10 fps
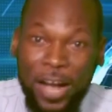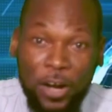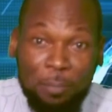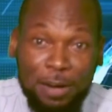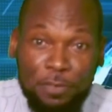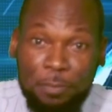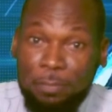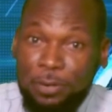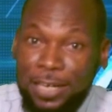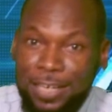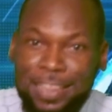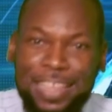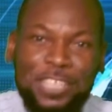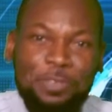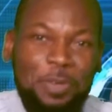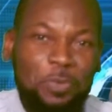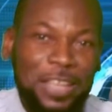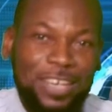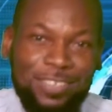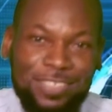Welcome back from the break and thanks for being
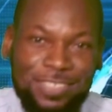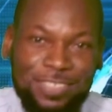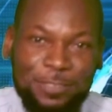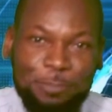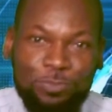with us.